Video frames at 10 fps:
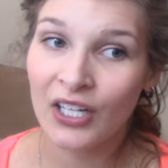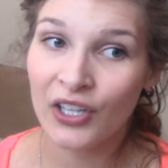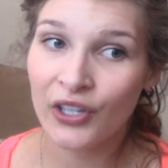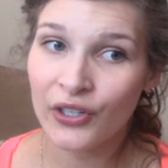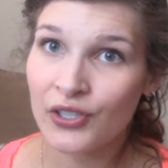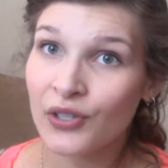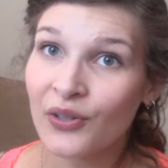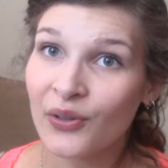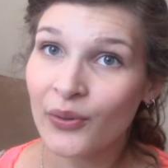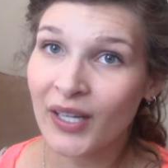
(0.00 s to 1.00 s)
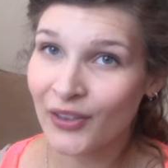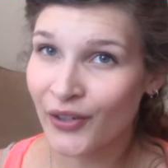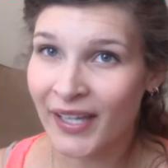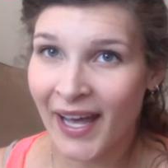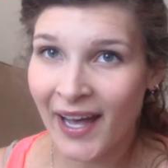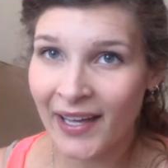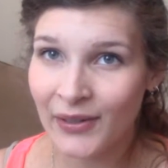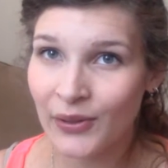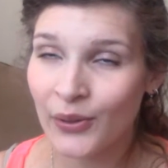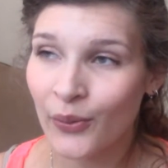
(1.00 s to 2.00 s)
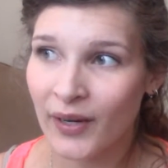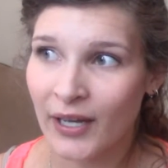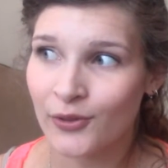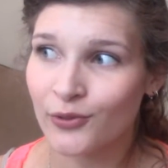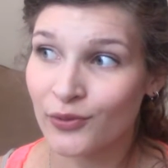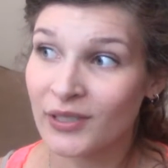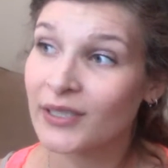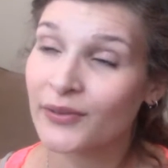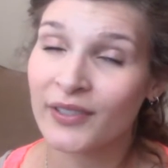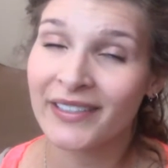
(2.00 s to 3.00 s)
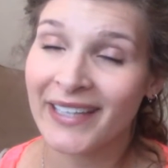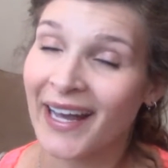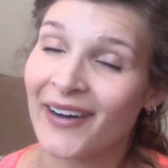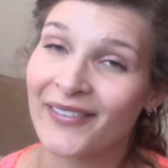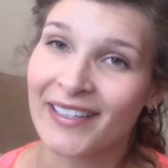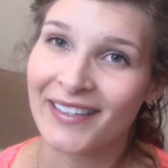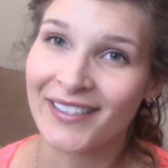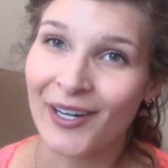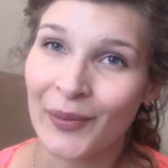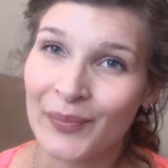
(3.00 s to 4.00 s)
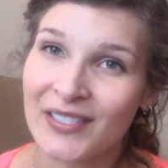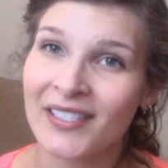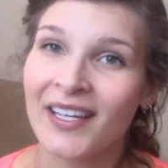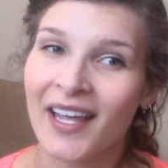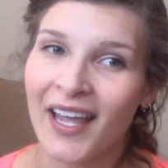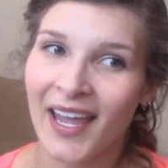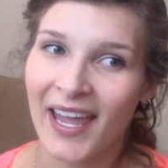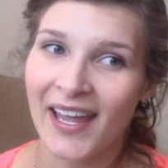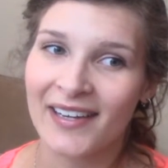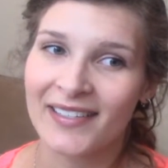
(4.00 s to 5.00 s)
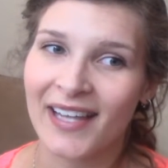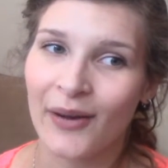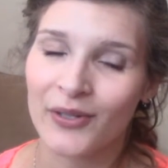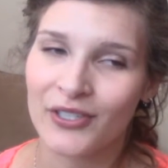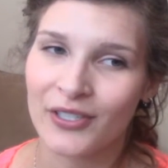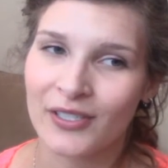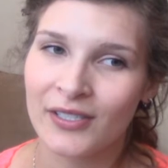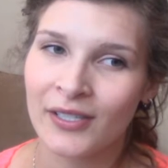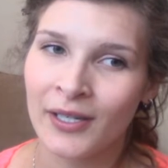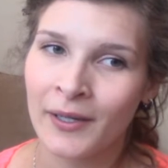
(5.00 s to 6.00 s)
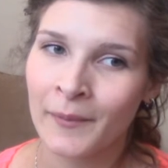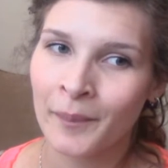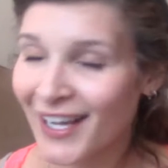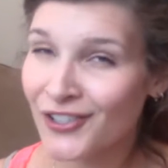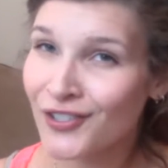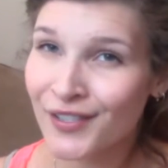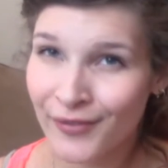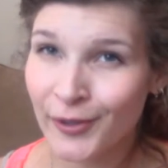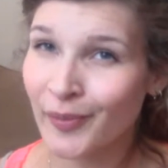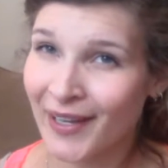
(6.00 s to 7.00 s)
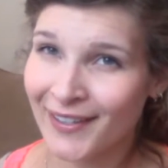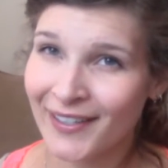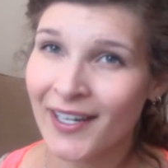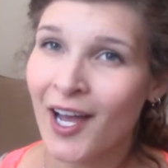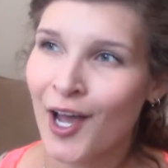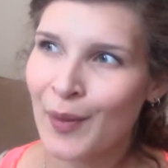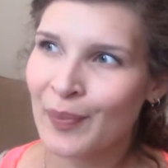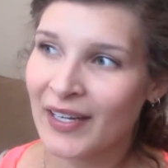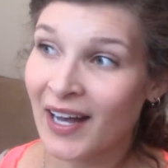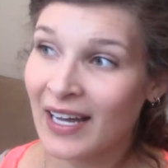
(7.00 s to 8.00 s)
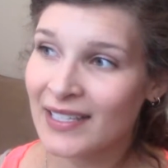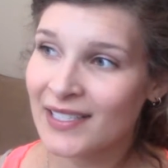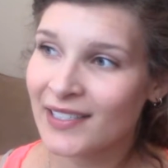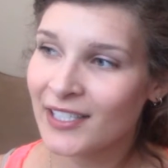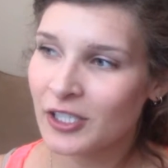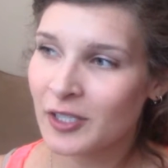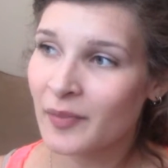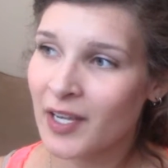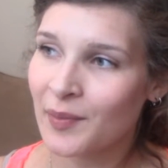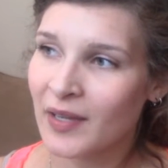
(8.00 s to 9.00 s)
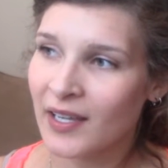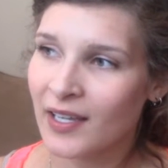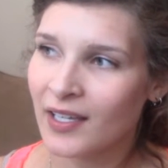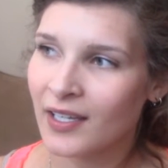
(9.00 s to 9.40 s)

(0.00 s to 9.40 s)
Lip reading: look to and look at when I was really down in the dumps, and that would just not just feel better, but honestly just make me